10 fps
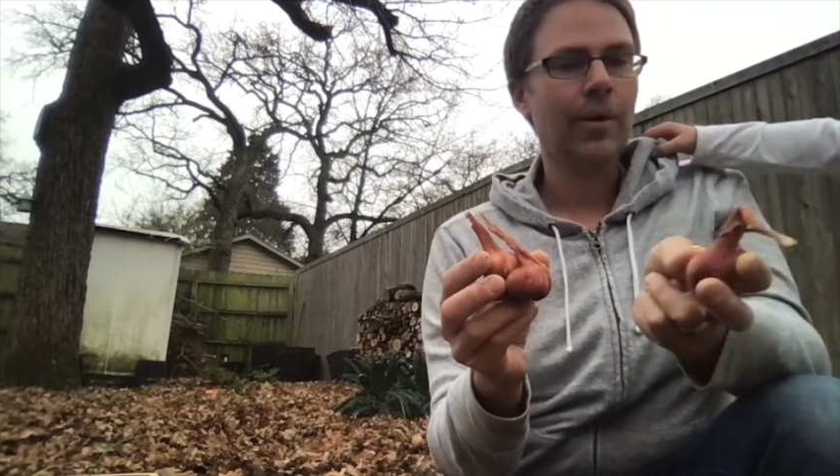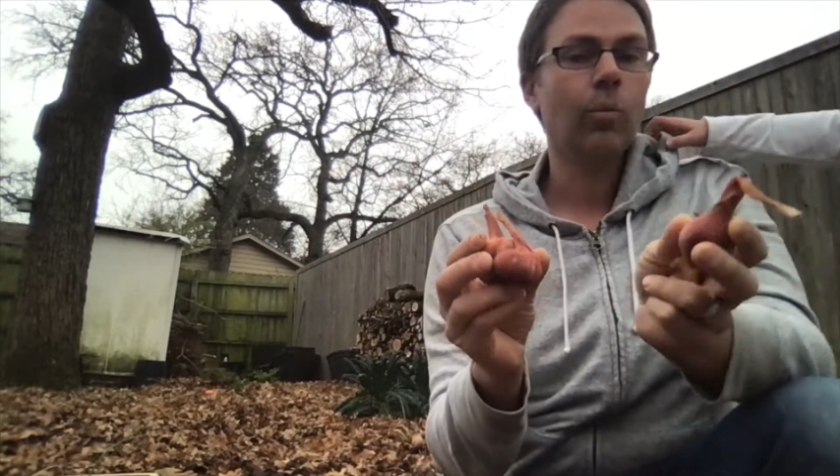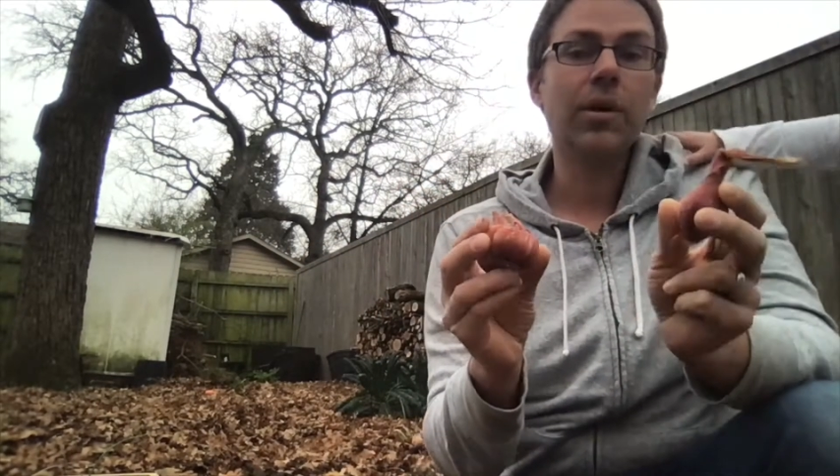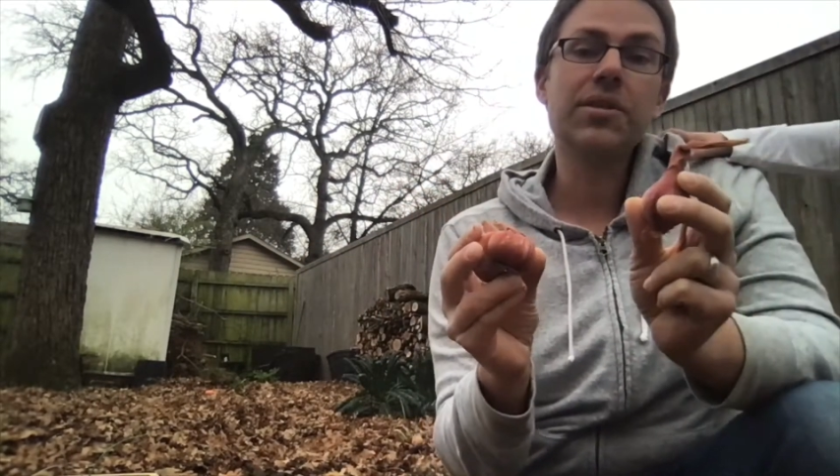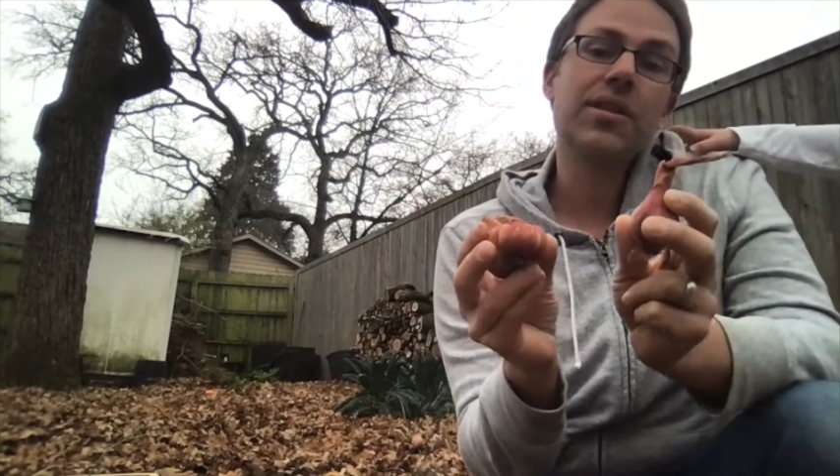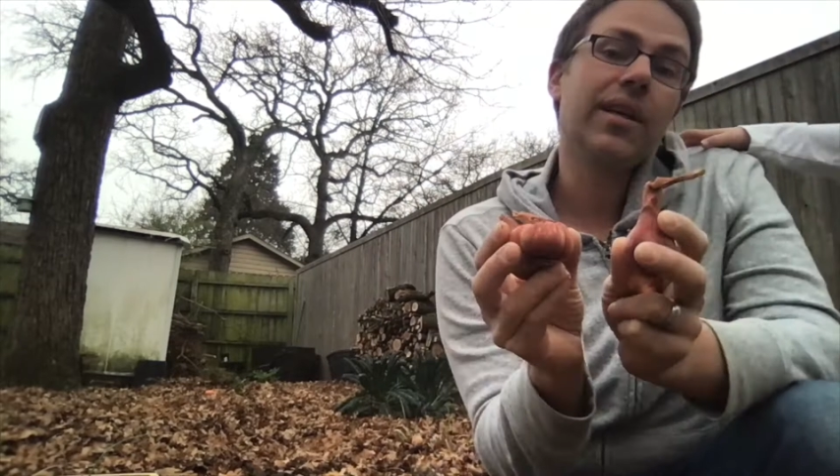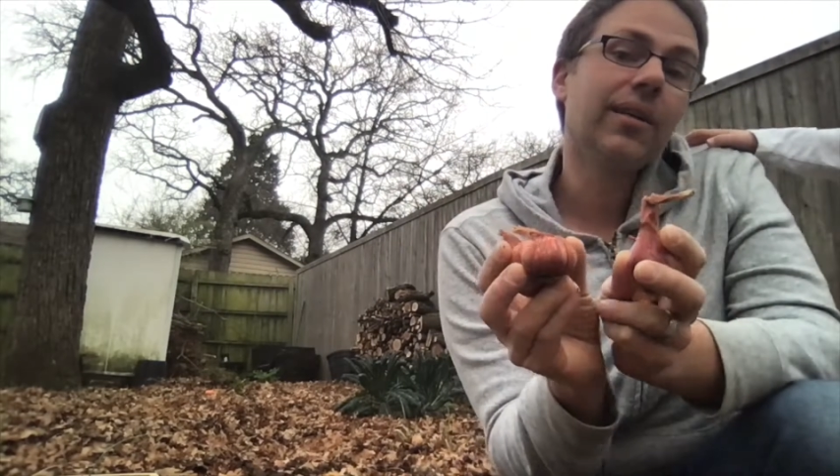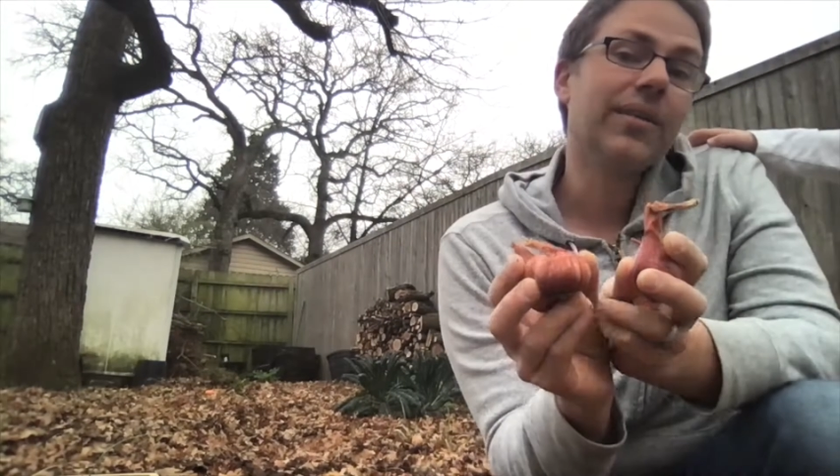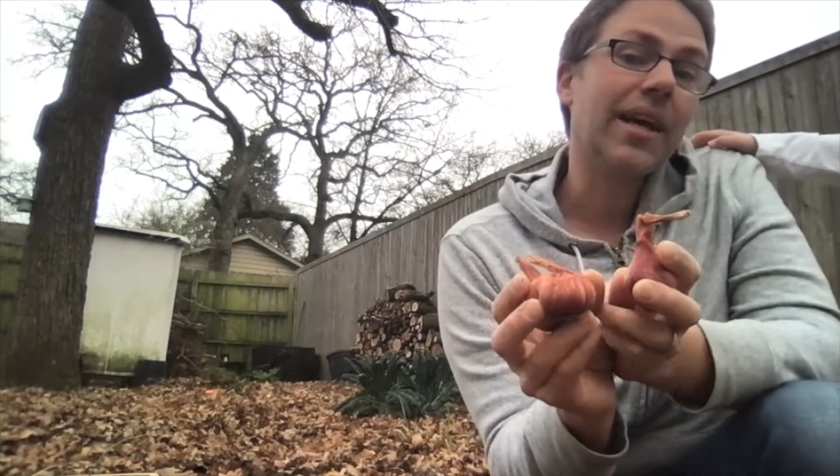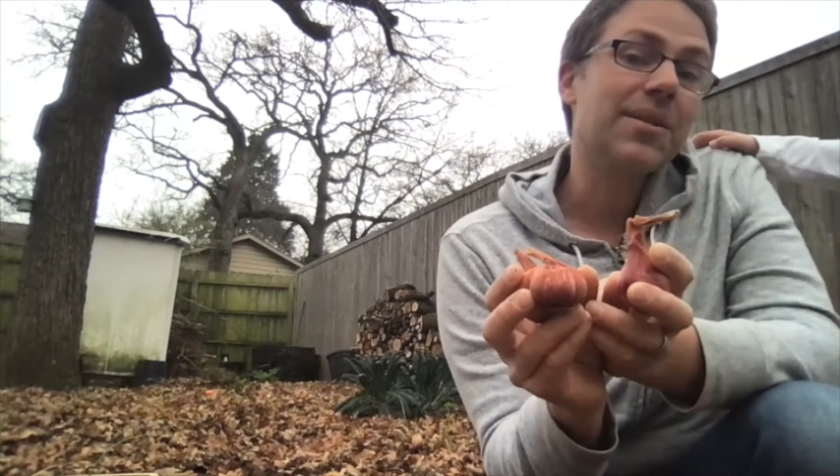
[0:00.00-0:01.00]
one single
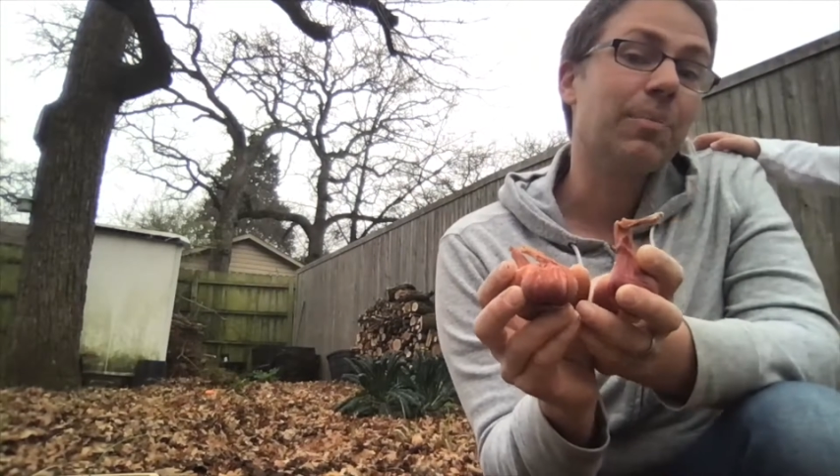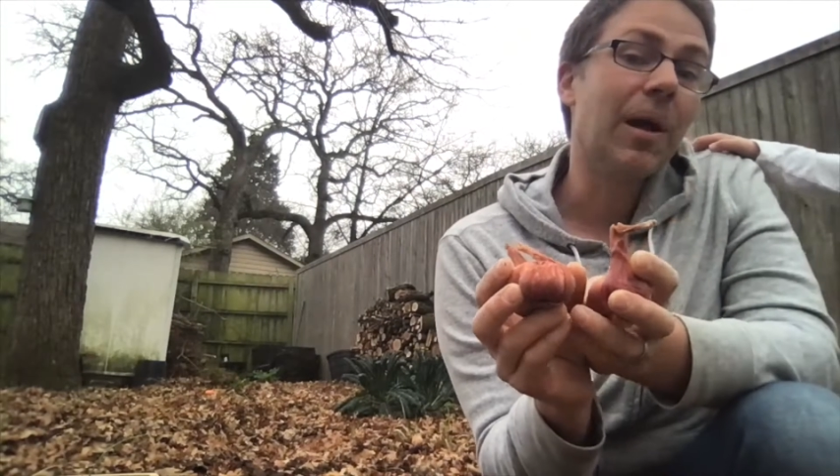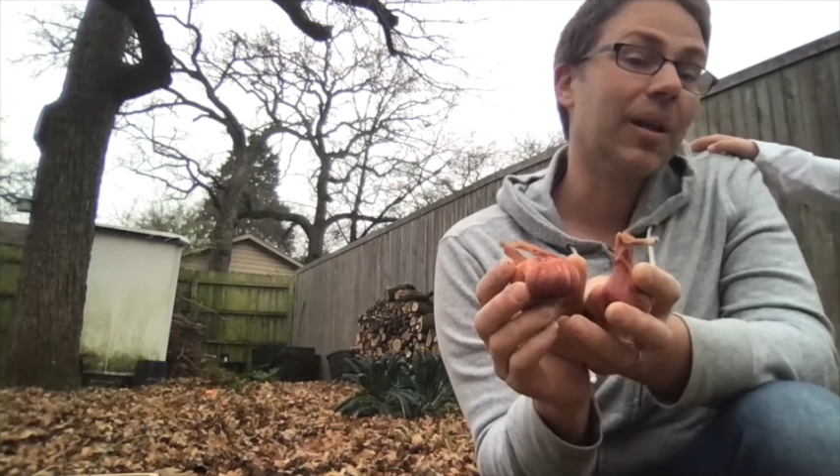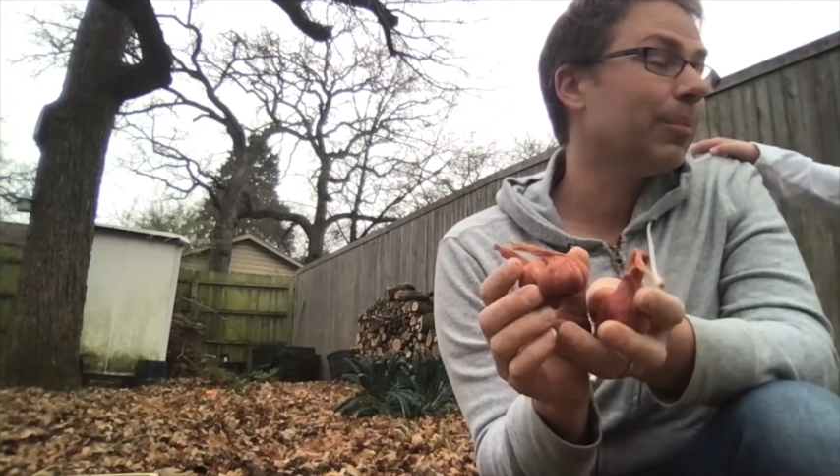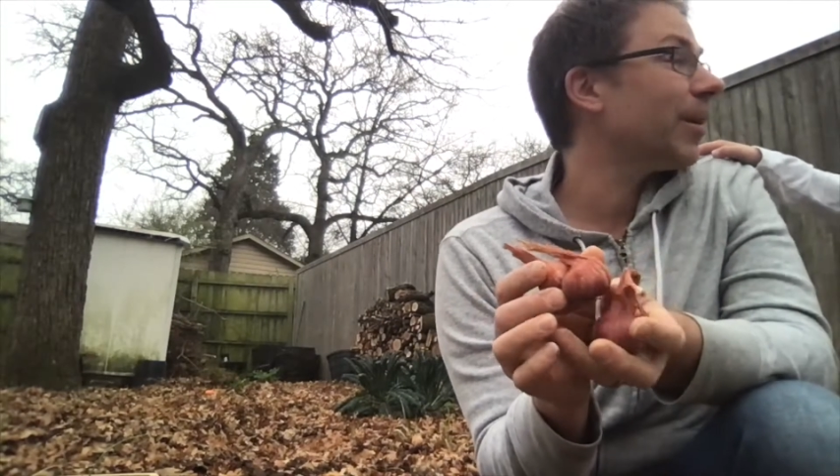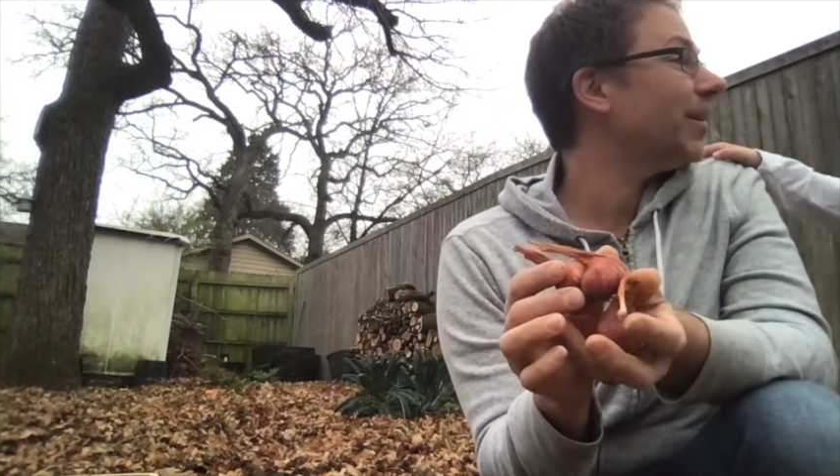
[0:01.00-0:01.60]
nice bulb.